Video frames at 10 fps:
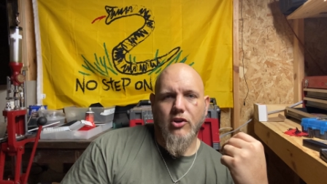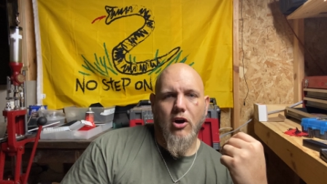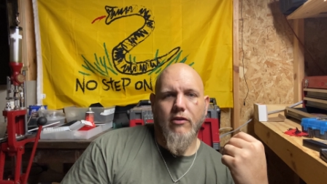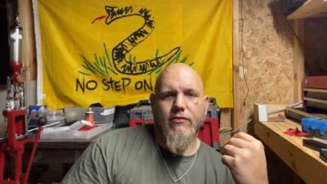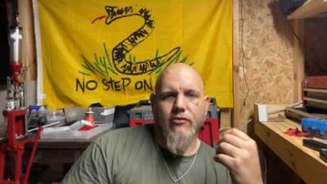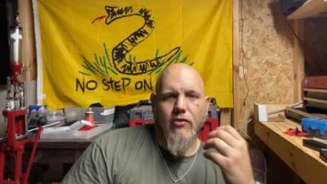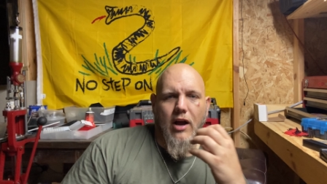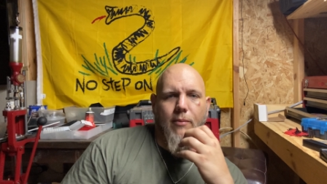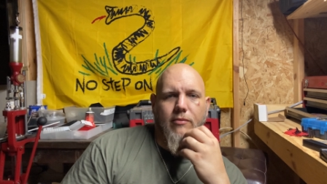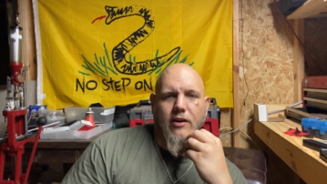off,
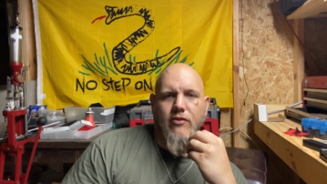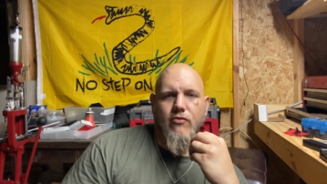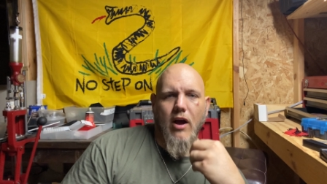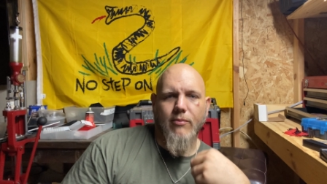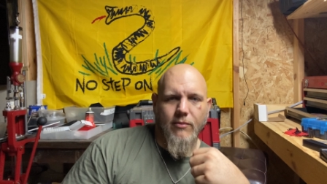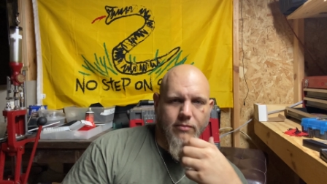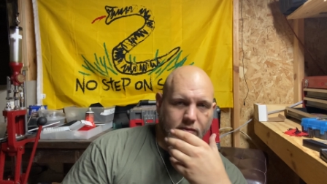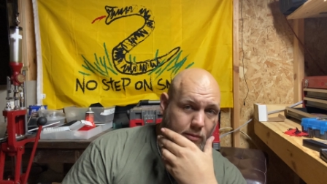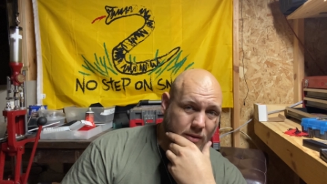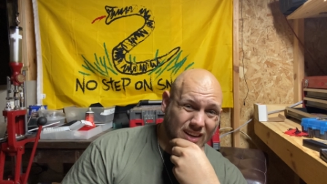drop, gets dropped, something,
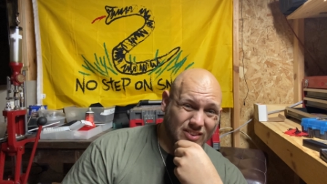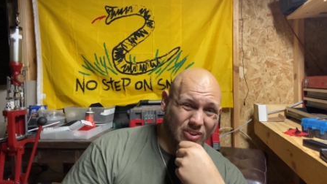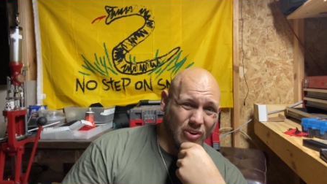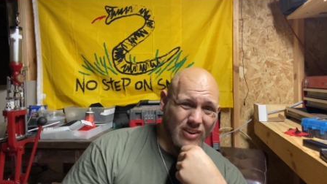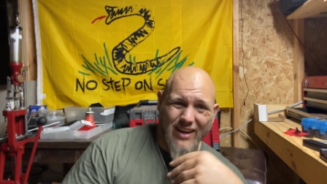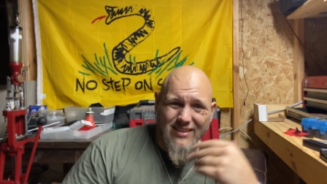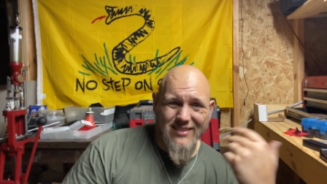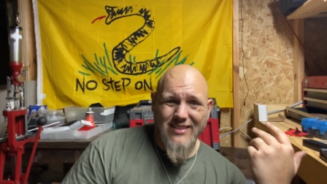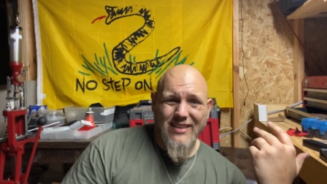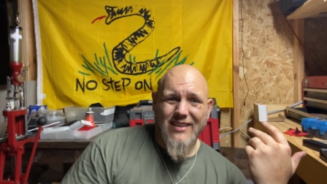somebody gets hurt. Like it just,
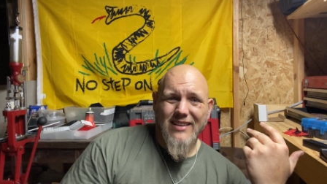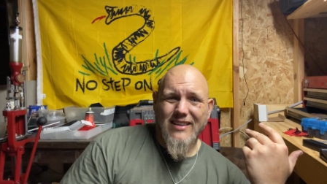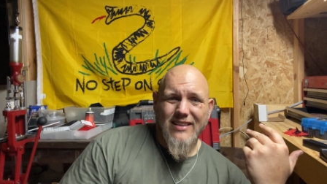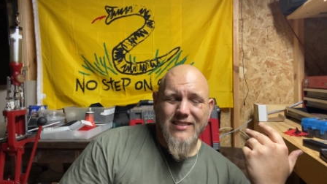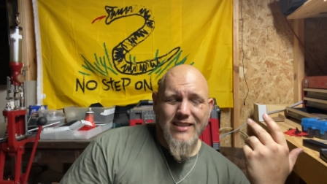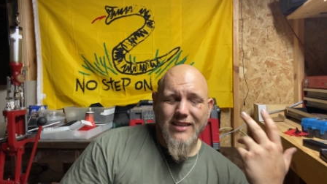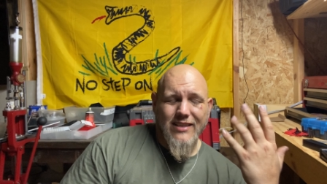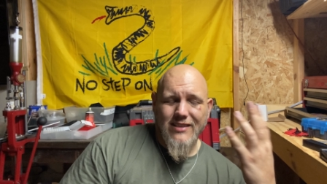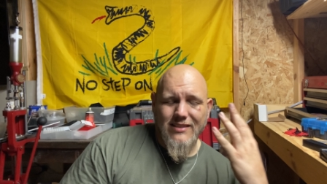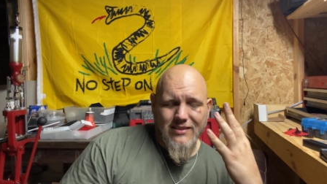SIG
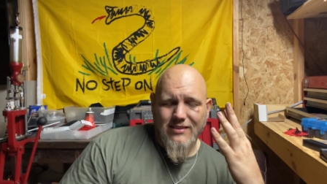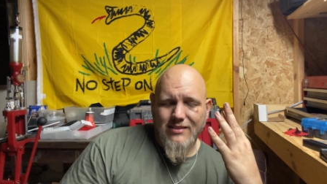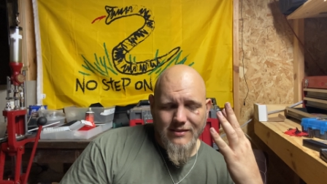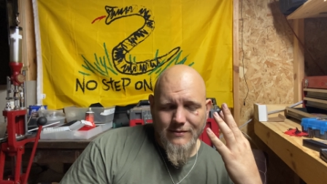is,